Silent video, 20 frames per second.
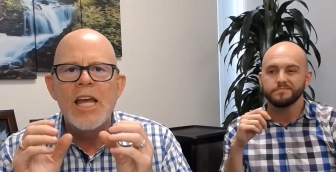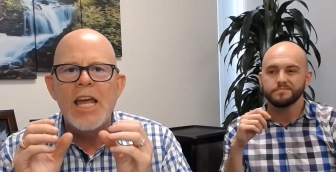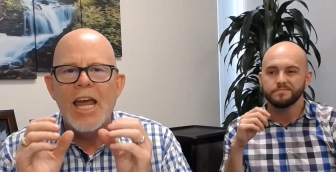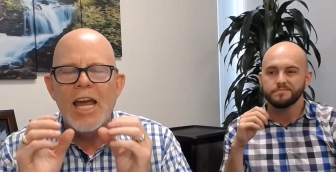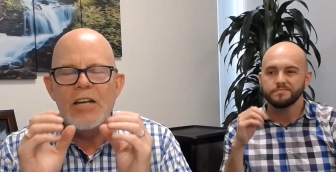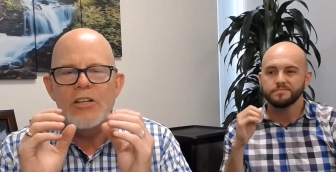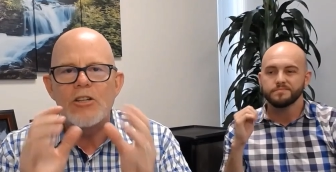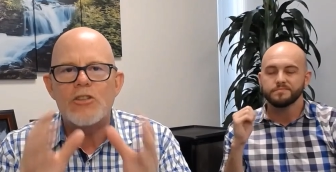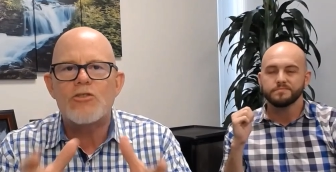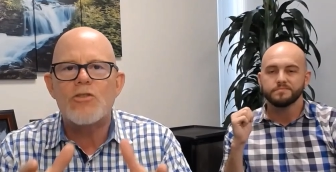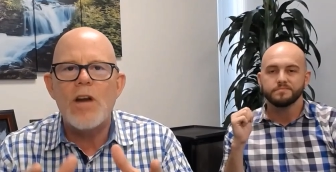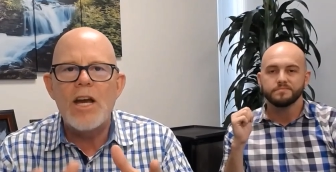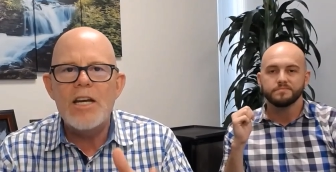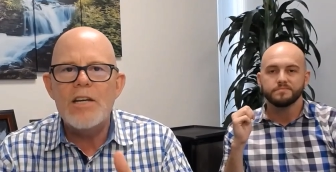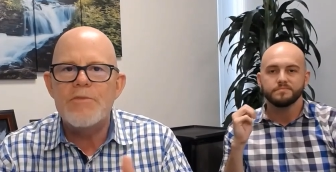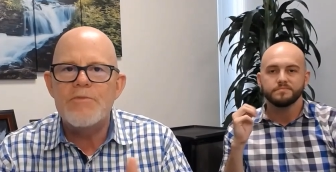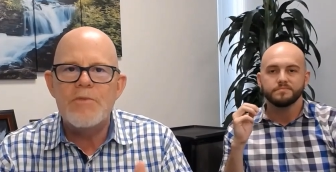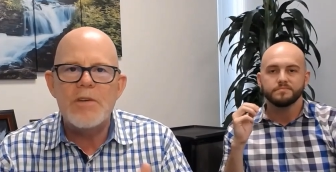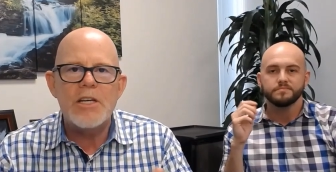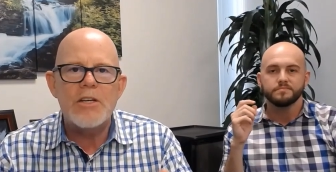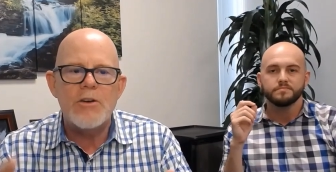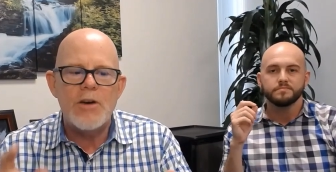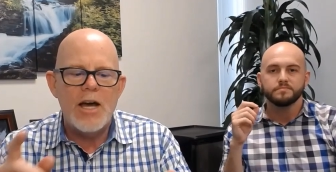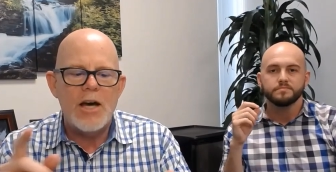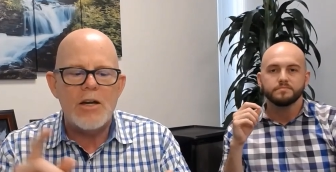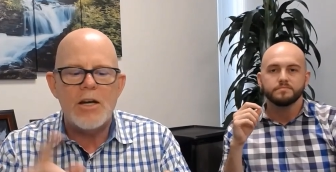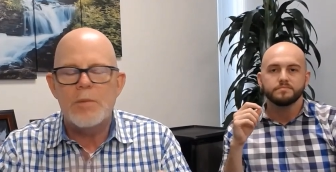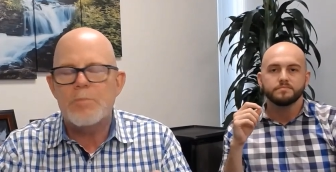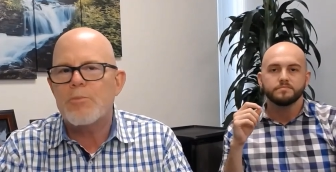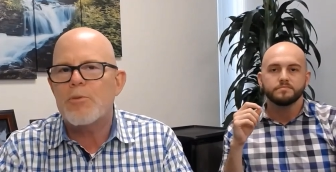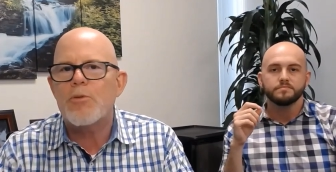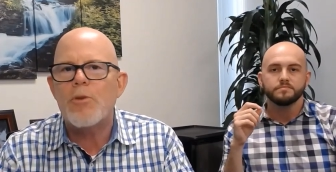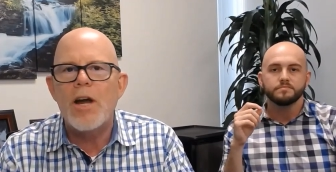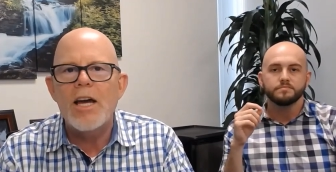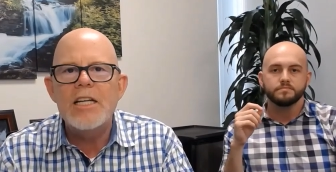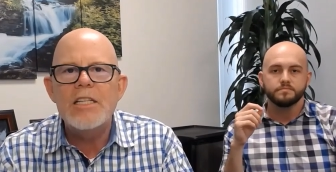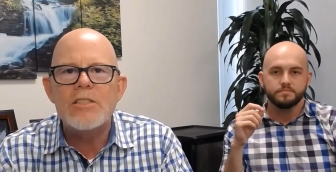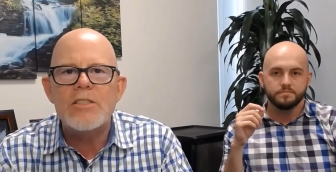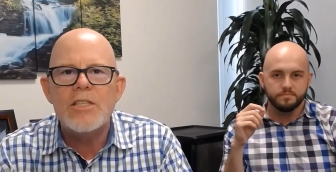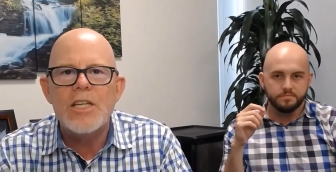Speaker 1: and you're trying to figure out a
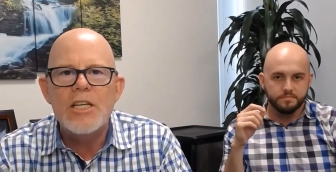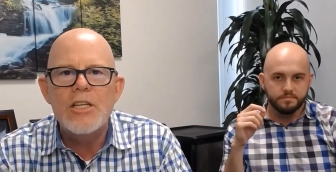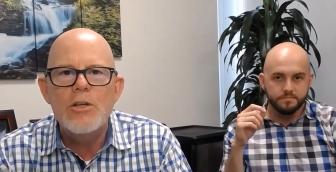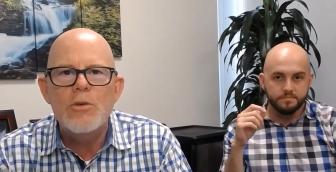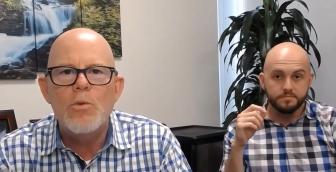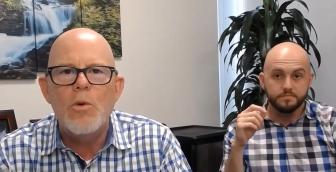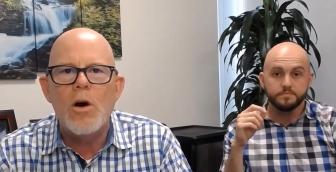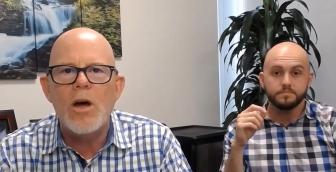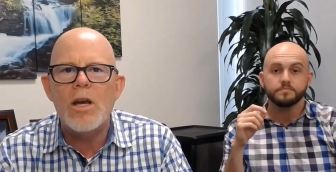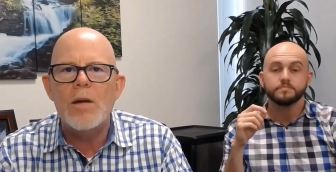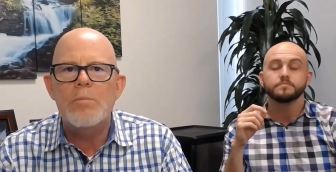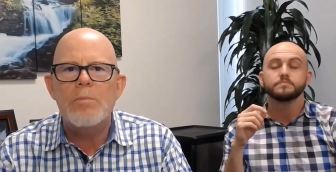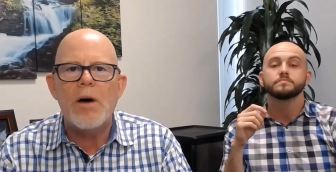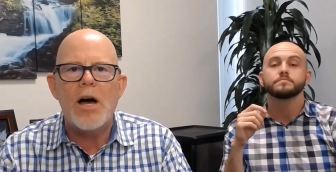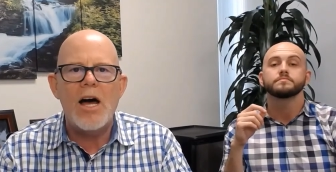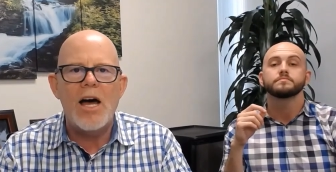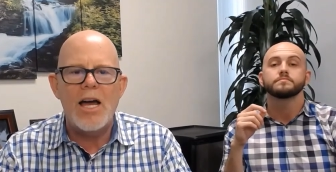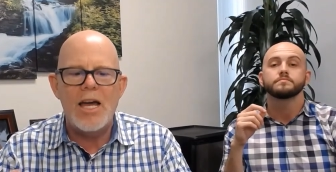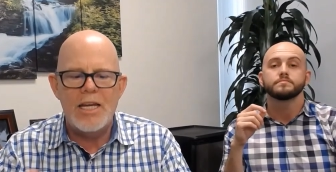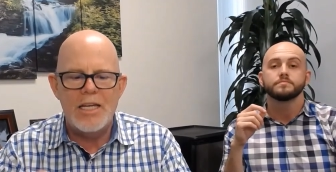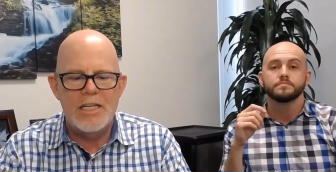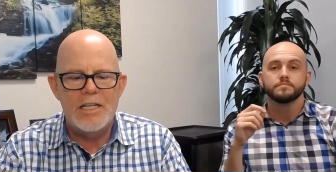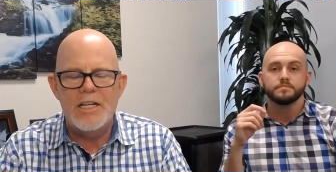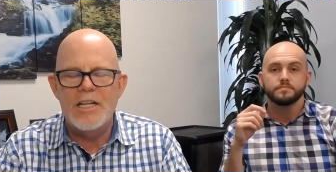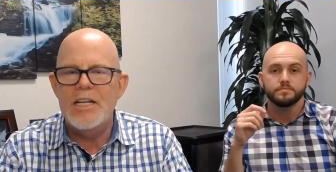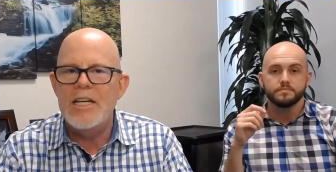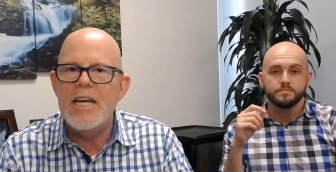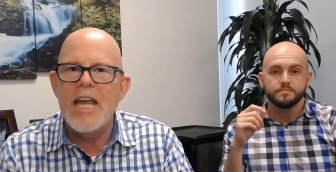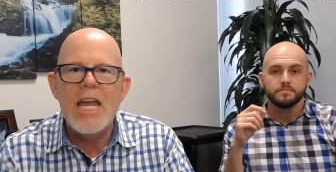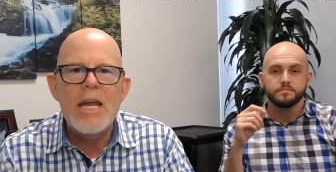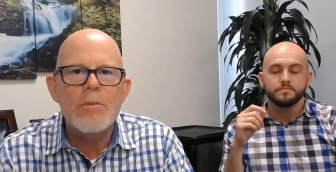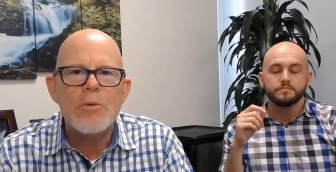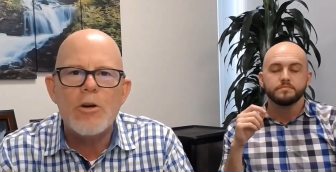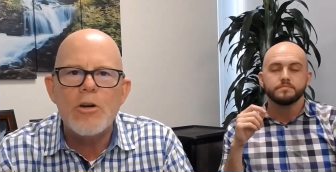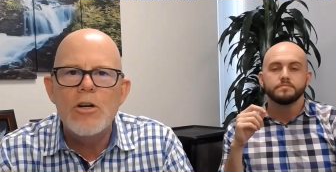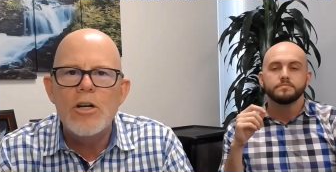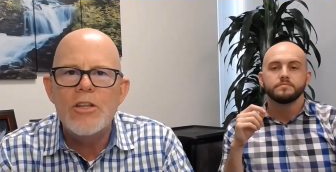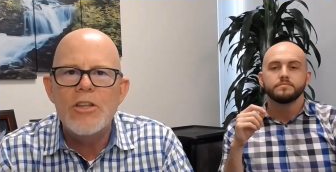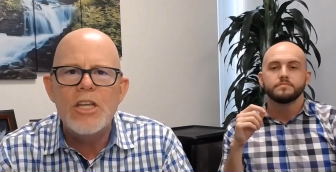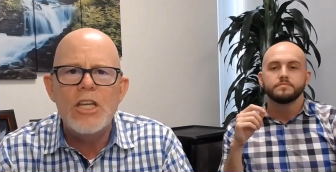price that you want to buy in a
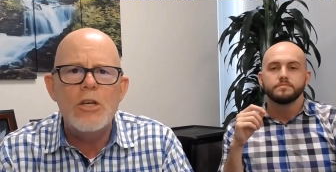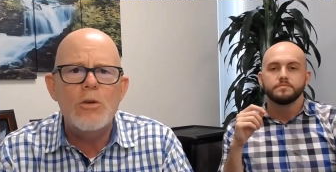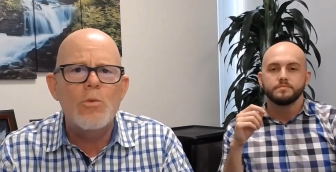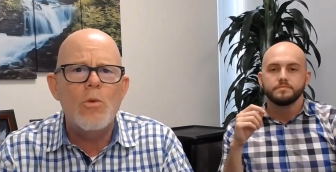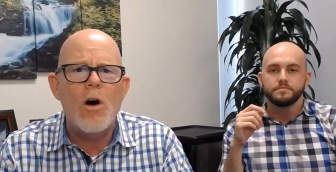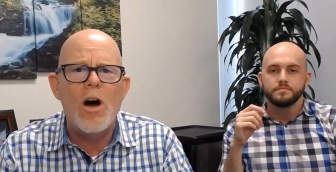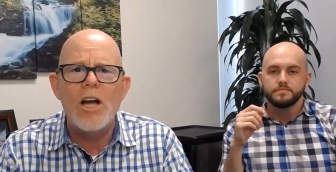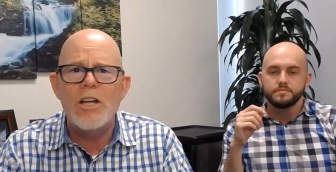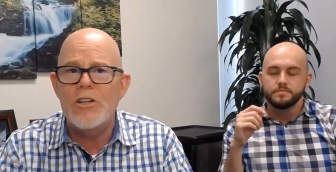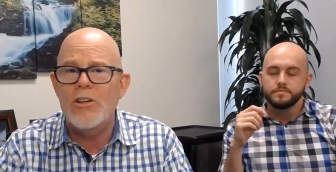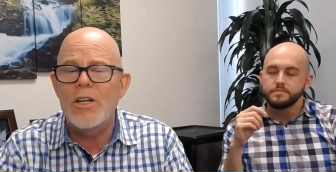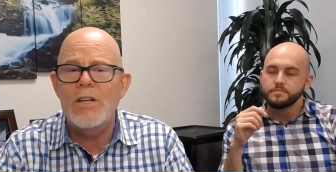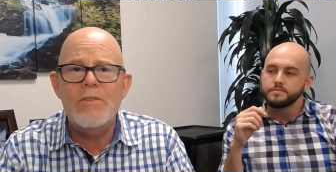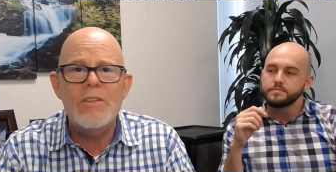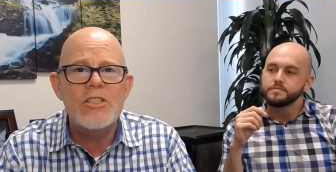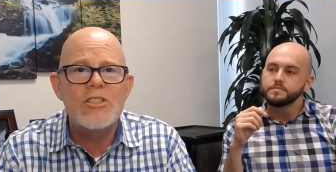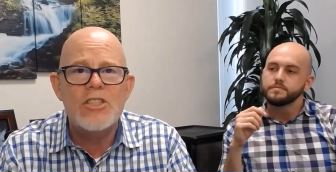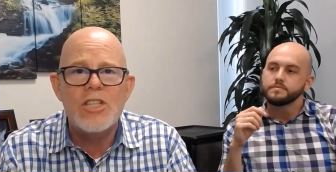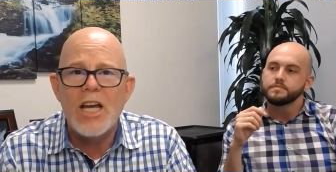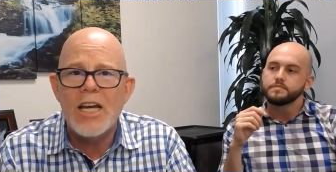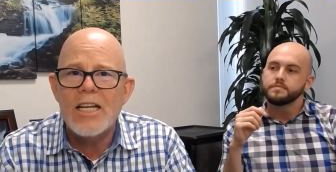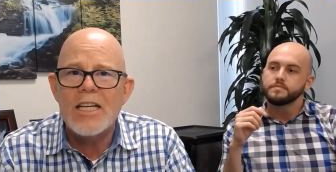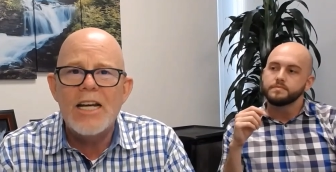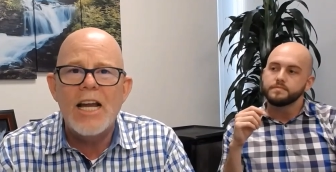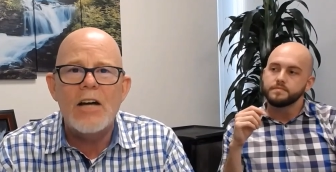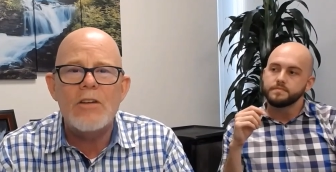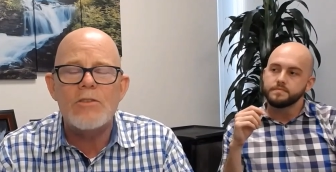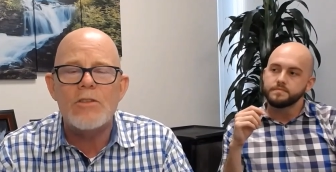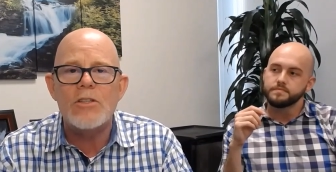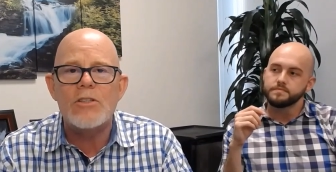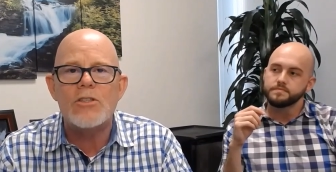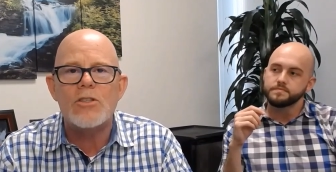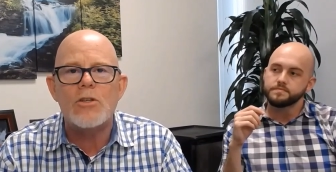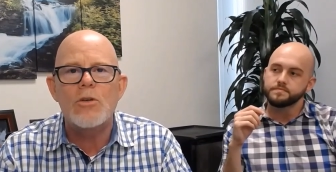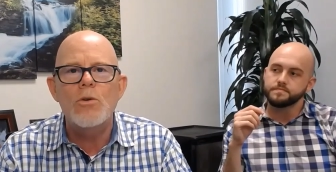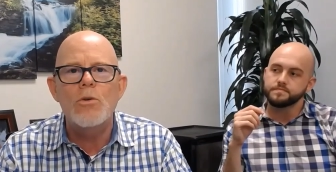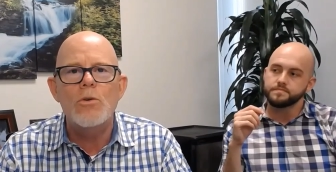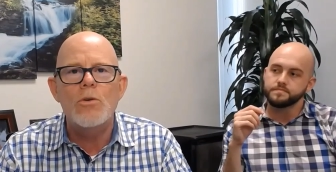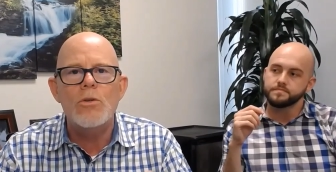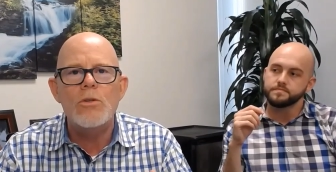neighborhood that you want, you're even checking out the
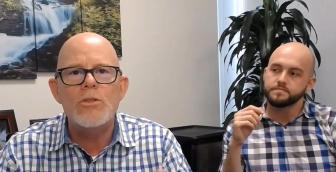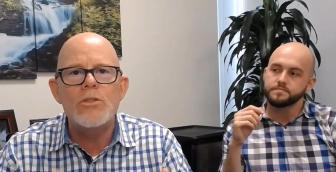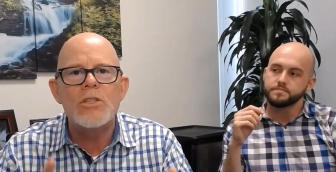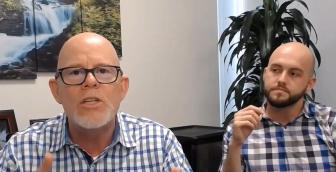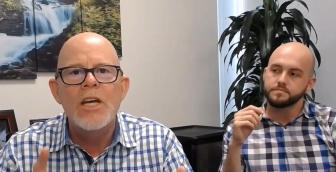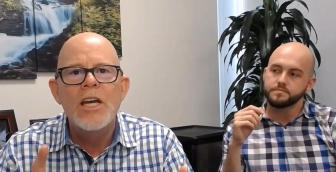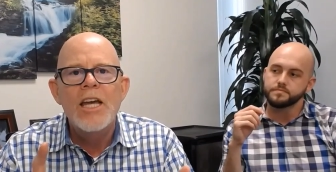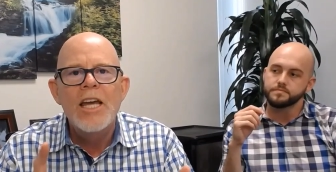schools